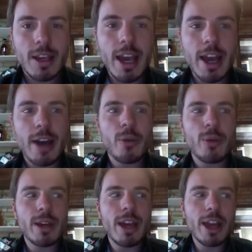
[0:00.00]

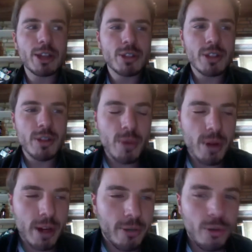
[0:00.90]
Yeah, we
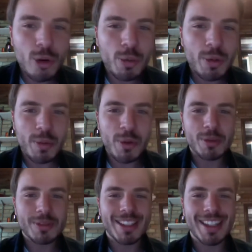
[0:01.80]
actually we are four
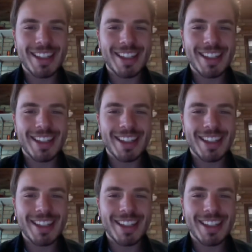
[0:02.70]
people.